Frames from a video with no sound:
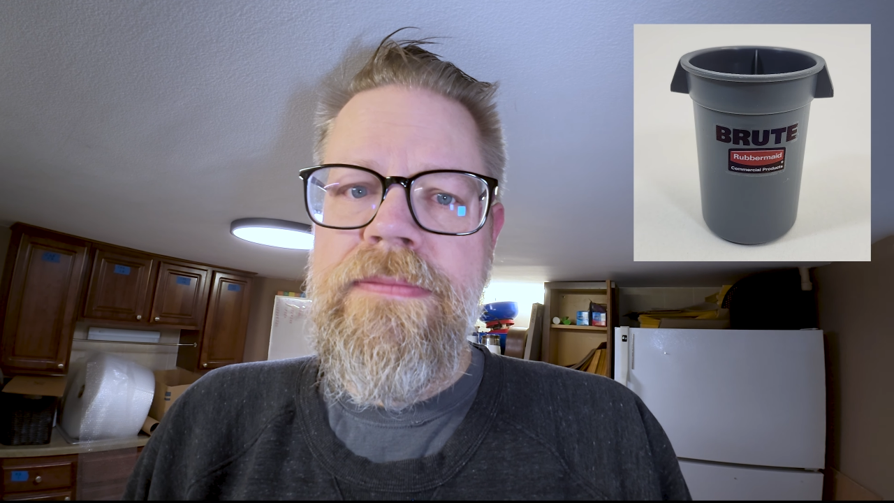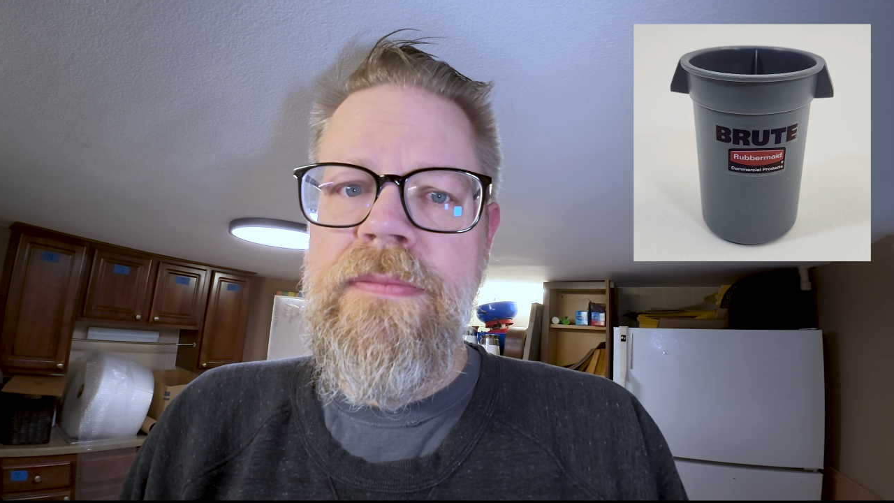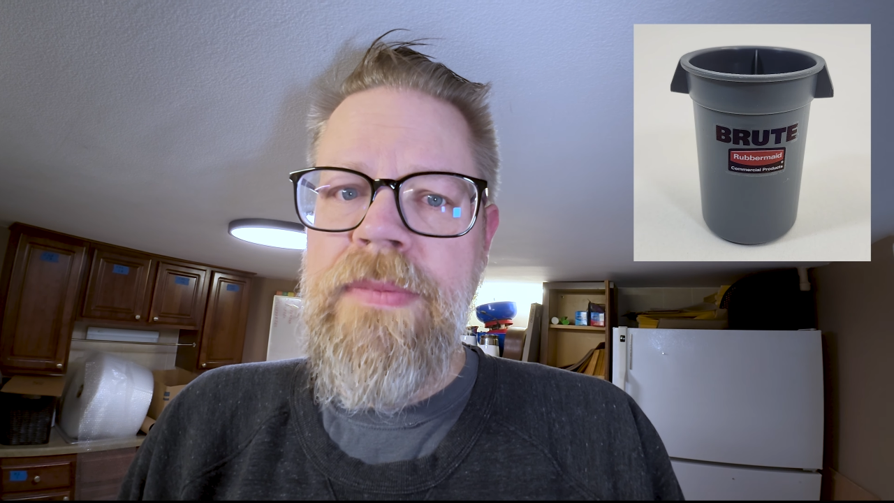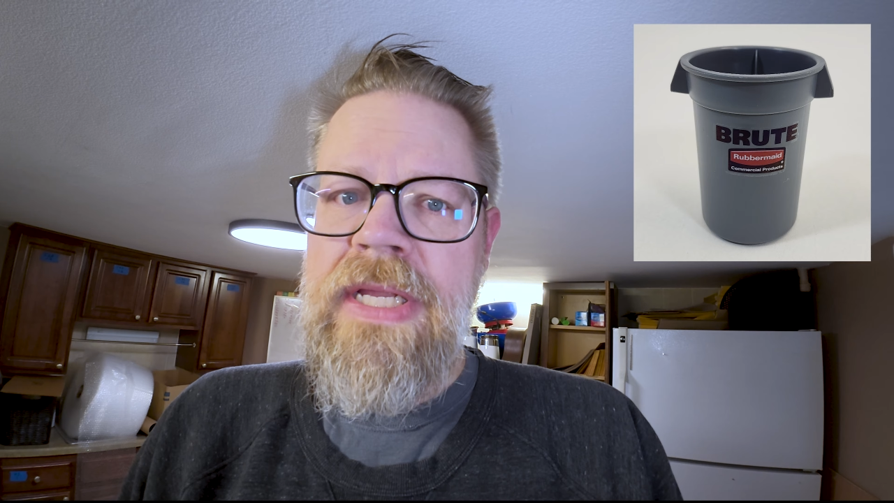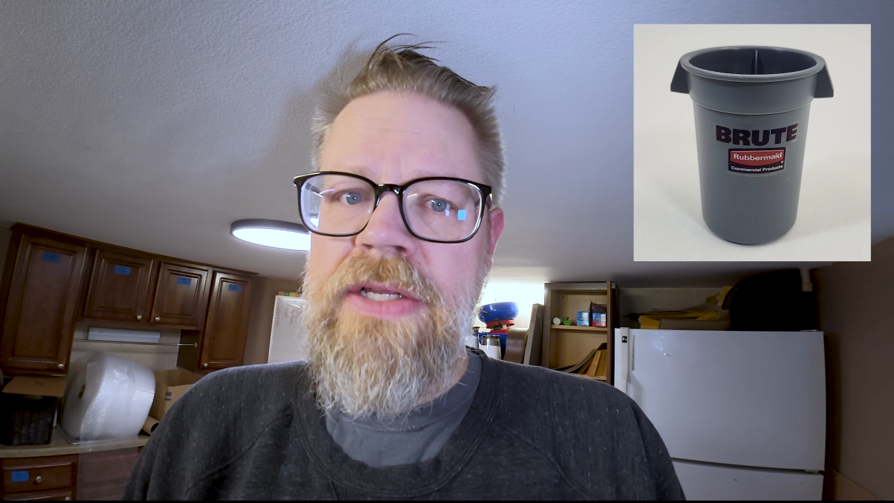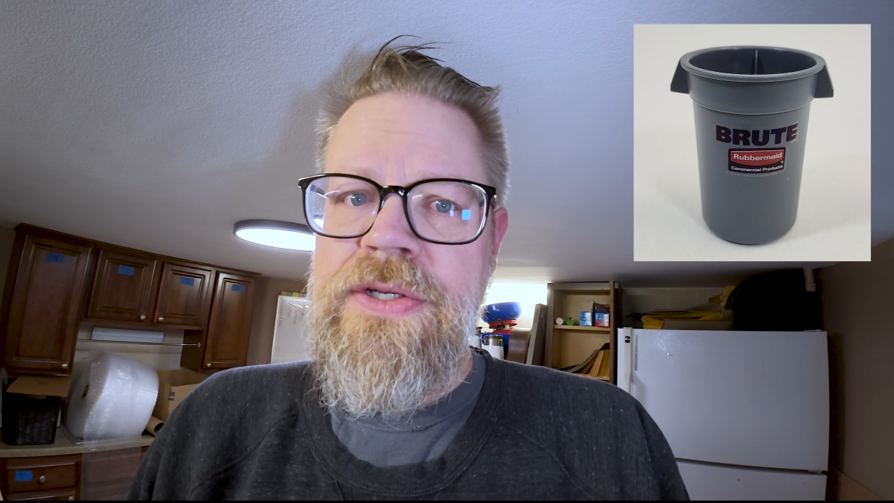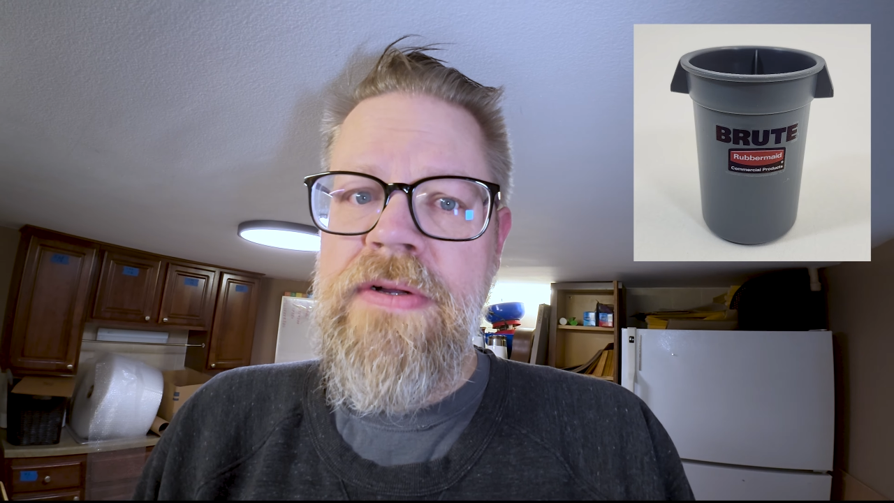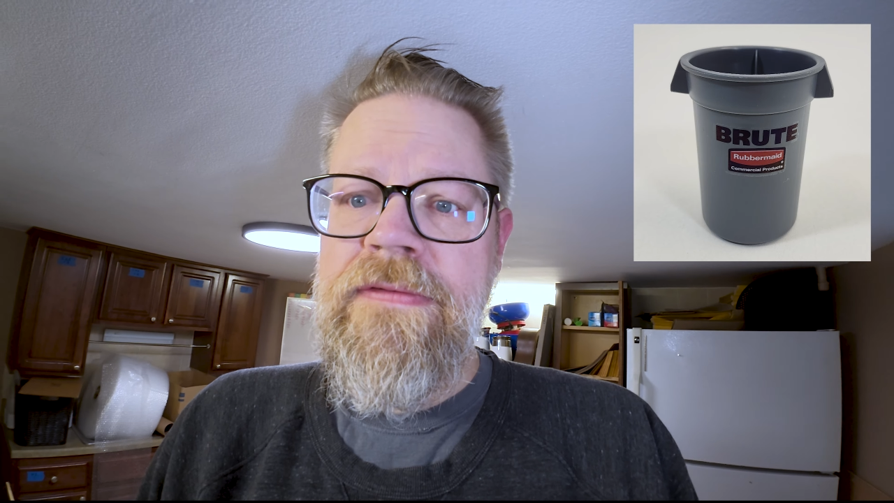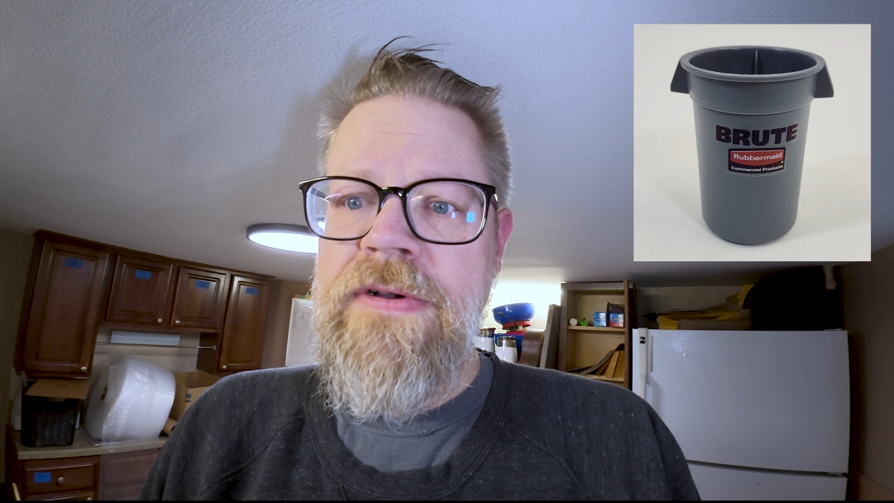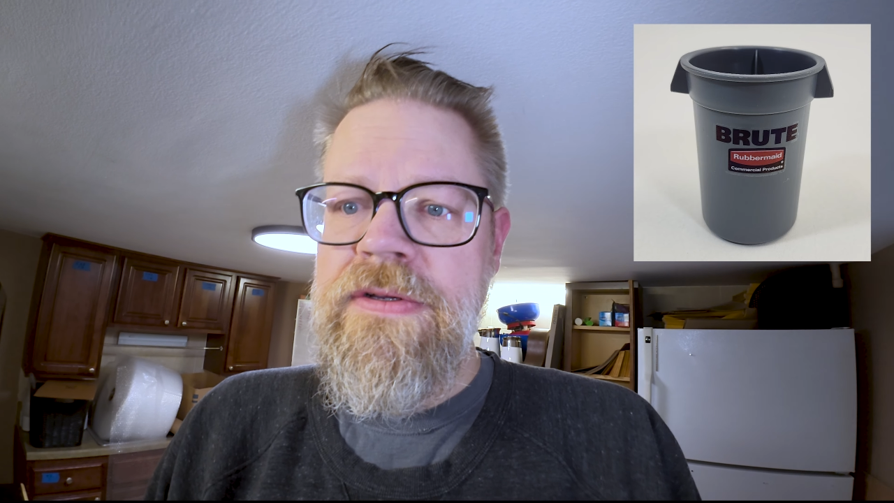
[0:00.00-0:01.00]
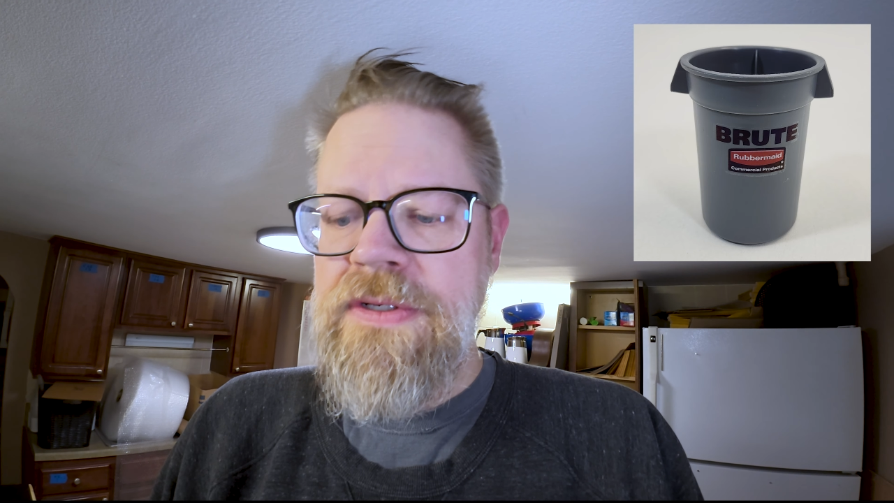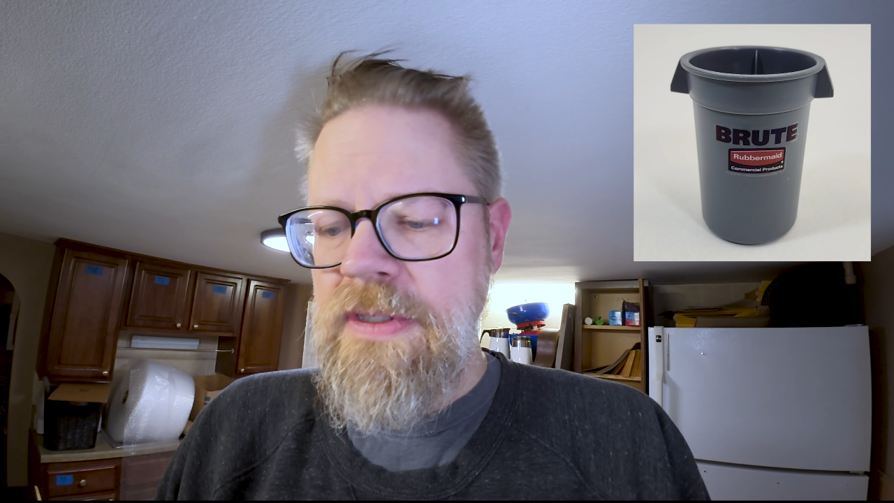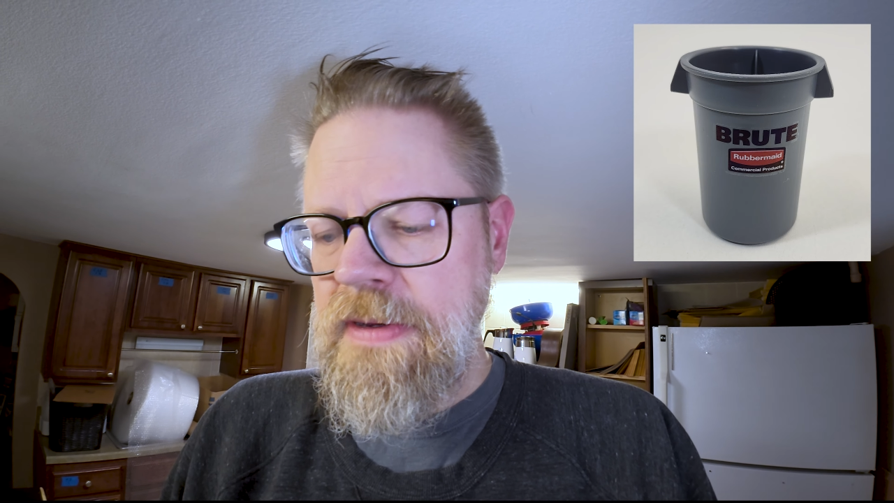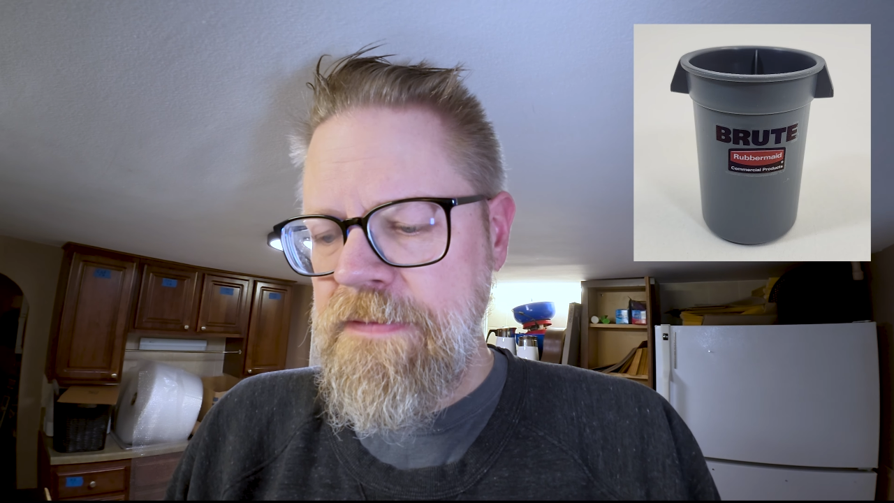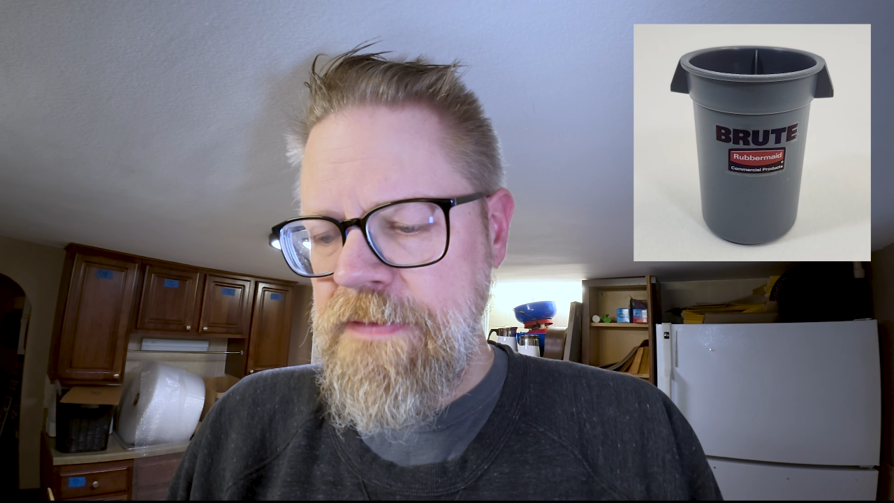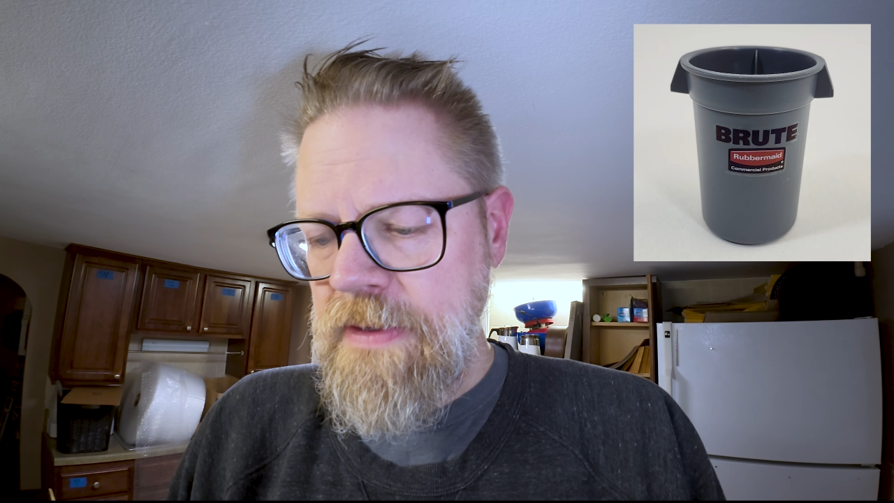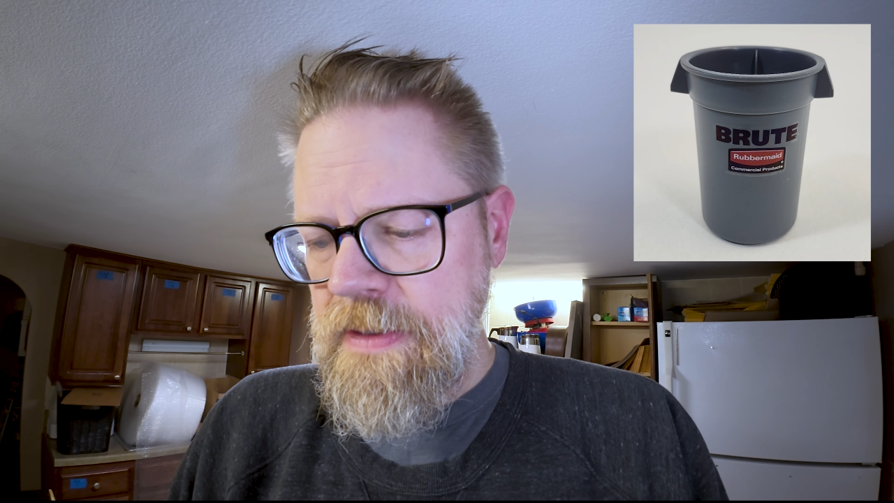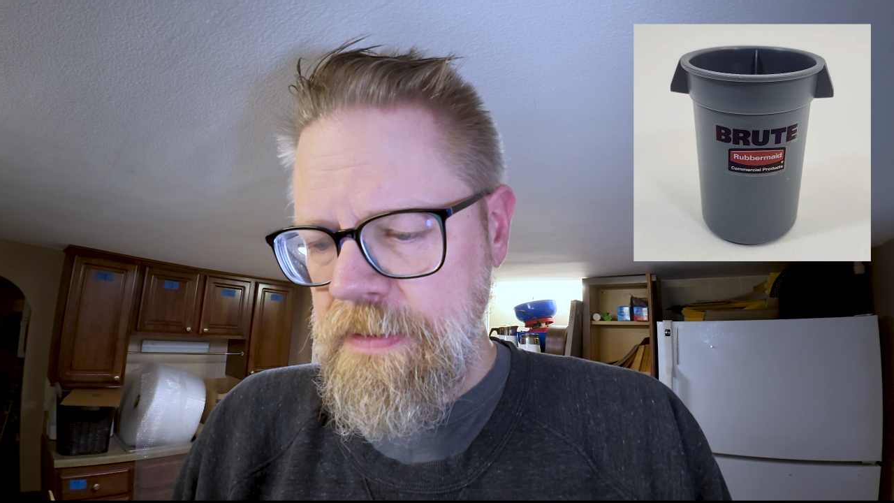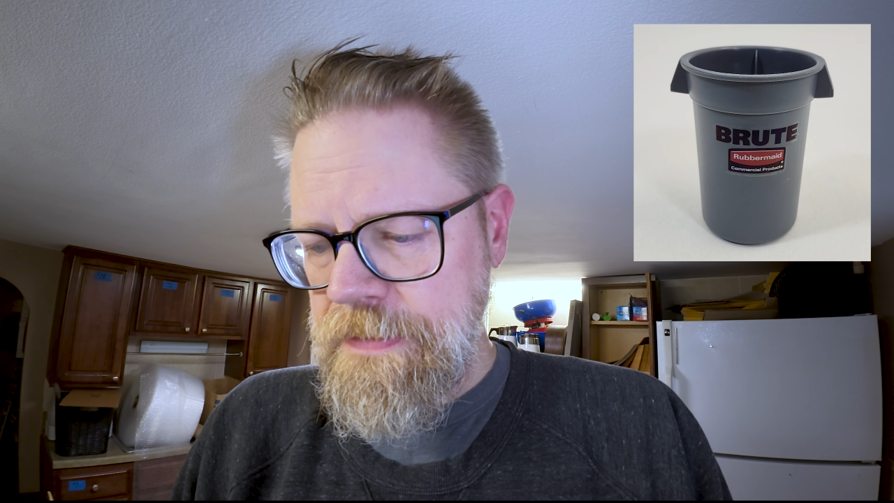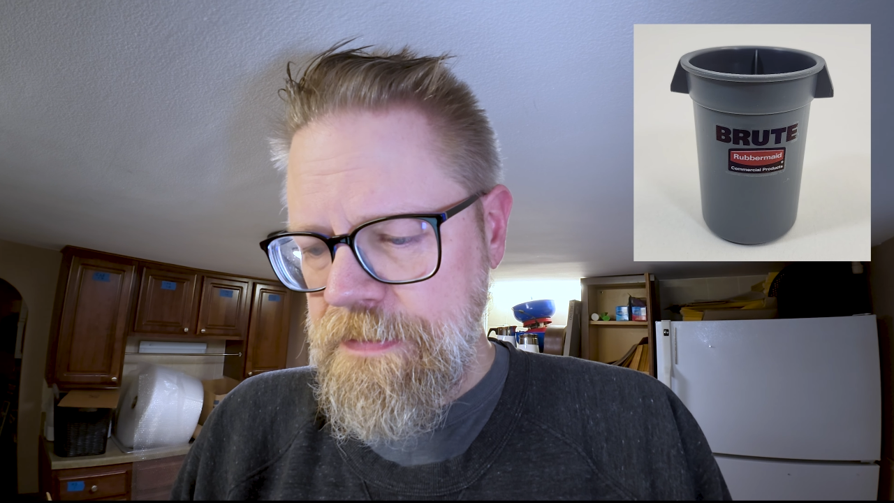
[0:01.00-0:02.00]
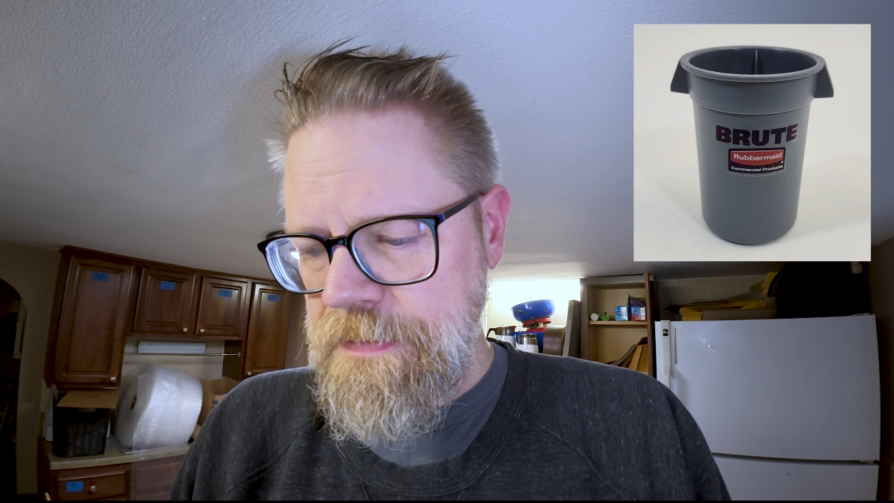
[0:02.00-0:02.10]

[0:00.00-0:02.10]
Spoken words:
miniature version of a